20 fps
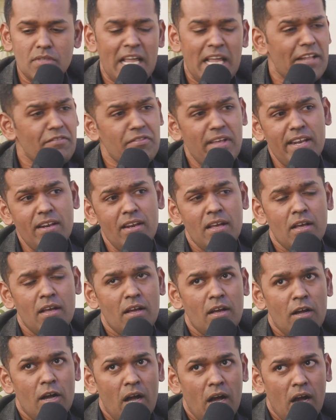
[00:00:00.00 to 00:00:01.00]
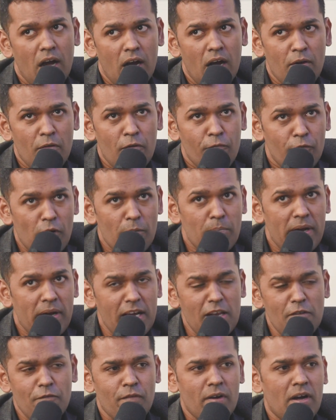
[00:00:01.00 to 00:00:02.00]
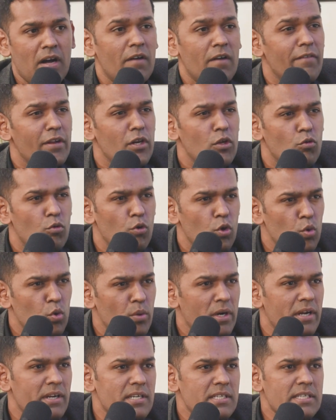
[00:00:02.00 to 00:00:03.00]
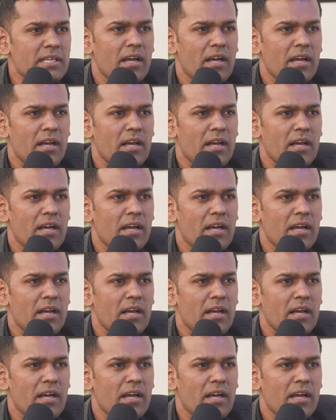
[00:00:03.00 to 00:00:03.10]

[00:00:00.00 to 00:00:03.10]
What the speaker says: And then from alpha, when you go to